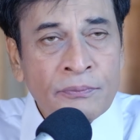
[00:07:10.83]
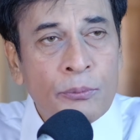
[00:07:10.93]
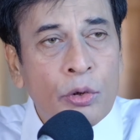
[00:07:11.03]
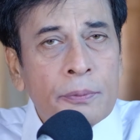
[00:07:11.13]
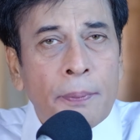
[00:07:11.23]

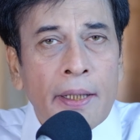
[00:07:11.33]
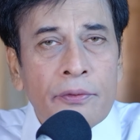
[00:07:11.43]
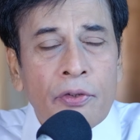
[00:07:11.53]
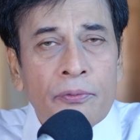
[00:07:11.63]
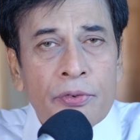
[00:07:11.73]
Both
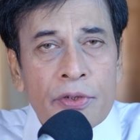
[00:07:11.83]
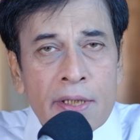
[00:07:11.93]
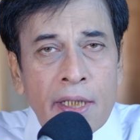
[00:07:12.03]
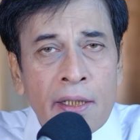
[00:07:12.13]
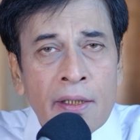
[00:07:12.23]
pyriform
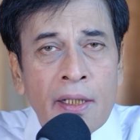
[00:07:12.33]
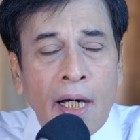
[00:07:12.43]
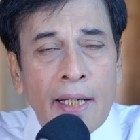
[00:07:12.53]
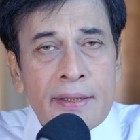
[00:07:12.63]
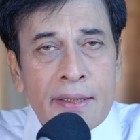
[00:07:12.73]
fossa
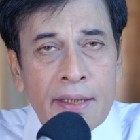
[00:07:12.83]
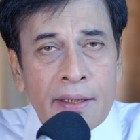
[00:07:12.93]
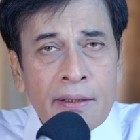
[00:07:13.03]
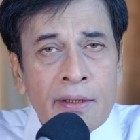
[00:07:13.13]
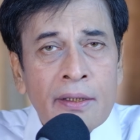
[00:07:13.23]
are
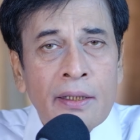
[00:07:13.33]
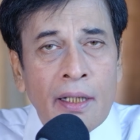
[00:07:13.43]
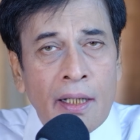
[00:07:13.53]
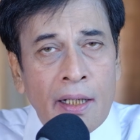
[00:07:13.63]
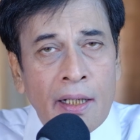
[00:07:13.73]
seen.
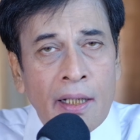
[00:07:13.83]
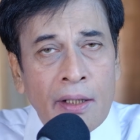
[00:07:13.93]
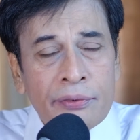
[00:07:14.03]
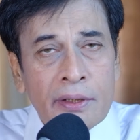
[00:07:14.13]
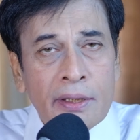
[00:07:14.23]

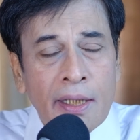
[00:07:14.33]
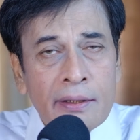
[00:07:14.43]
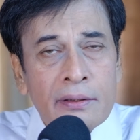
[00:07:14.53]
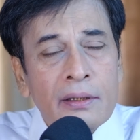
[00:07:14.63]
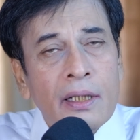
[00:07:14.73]
After
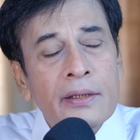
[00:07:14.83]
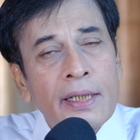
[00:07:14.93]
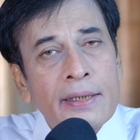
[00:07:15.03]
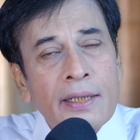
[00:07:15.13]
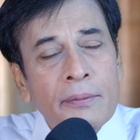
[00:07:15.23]
that, the
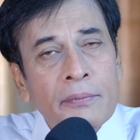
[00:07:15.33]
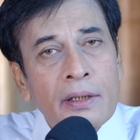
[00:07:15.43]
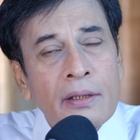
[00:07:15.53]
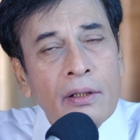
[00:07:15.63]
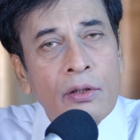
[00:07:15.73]

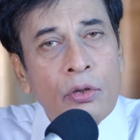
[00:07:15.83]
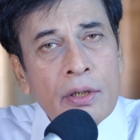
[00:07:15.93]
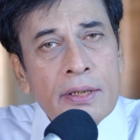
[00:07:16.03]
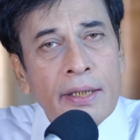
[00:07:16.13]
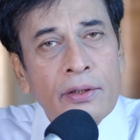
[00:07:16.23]
examiner
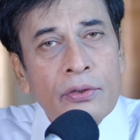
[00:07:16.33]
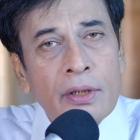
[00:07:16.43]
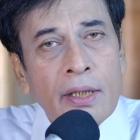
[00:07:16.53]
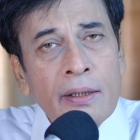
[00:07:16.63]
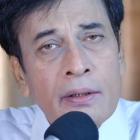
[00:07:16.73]
looks into
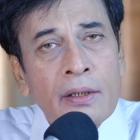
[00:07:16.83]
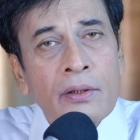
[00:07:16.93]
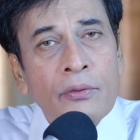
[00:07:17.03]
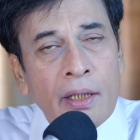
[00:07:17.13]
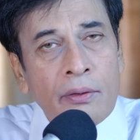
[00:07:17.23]
the
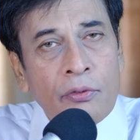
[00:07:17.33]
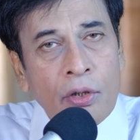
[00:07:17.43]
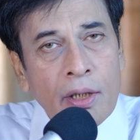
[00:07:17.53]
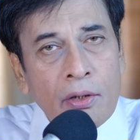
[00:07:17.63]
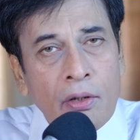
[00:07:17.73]

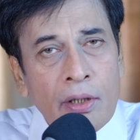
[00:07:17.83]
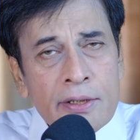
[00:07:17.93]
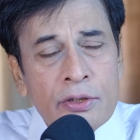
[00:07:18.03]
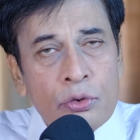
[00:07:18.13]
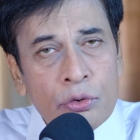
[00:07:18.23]
vocal
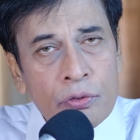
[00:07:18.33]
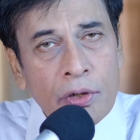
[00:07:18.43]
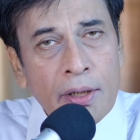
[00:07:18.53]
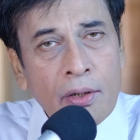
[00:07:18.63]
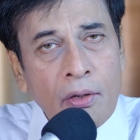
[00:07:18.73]
cords. True
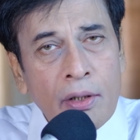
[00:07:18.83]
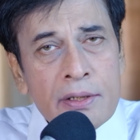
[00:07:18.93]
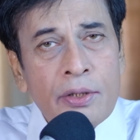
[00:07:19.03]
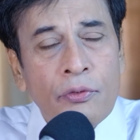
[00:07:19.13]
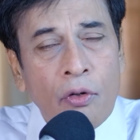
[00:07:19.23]
vocal
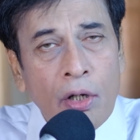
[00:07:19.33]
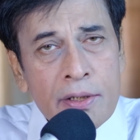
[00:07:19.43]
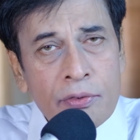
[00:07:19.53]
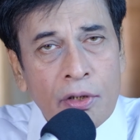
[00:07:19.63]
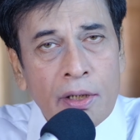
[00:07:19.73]
cords,
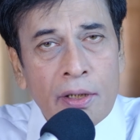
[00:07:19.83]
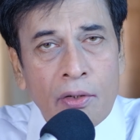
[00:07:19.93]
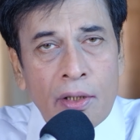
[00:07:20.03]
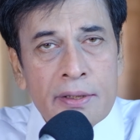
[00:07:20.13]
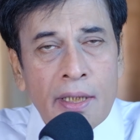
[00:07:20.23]
false vocal
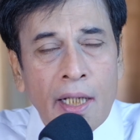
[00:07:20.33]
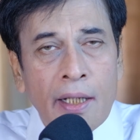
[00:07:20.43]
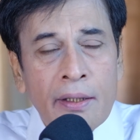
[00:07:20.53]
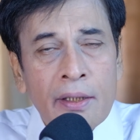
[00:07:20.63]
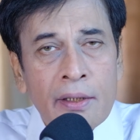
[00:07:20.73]
cords
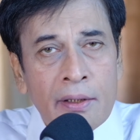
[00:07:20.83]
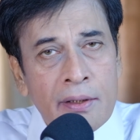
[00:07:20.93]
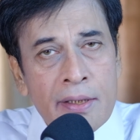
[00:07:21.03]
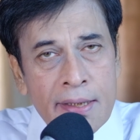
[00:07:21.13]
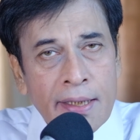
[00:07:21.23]
are
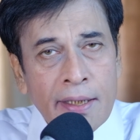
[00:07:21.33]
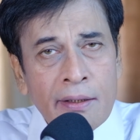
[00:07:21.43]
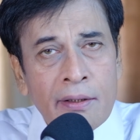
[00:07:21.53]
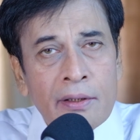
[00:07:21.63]
seen